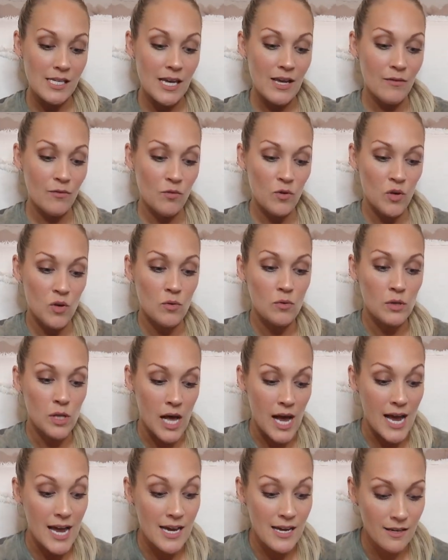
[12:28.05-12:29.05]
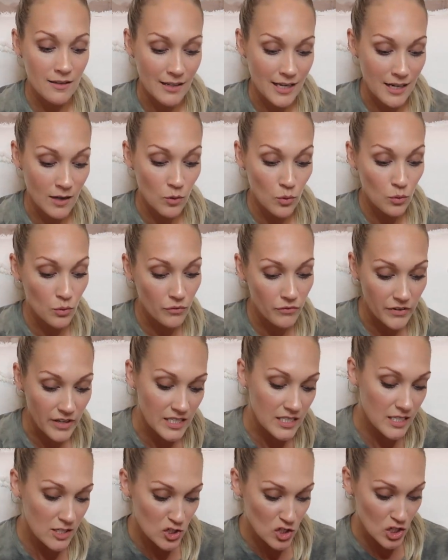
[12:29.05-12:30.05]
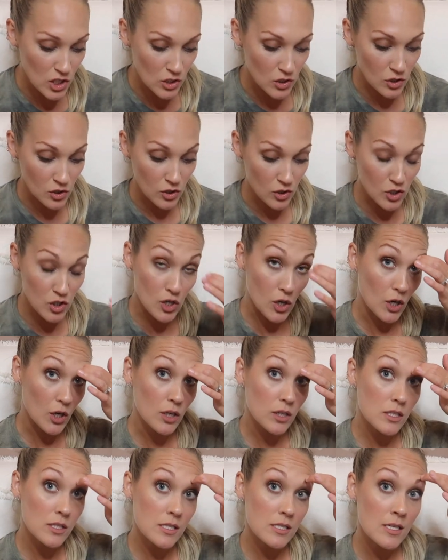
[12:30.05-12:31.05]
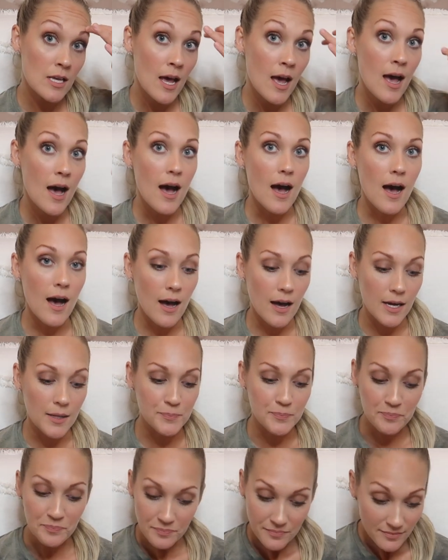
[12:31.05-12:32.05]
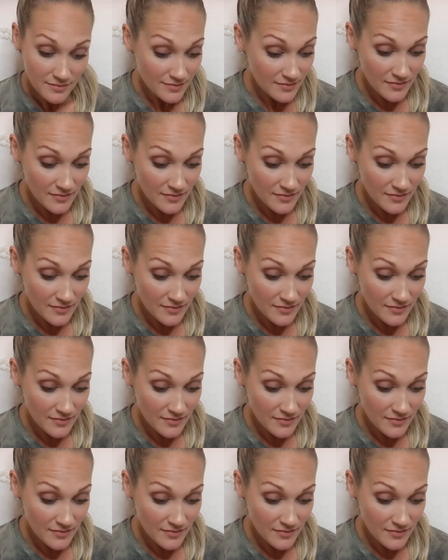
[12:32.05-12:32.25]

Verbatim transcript: if you like like cool vintagey sh shirts, um,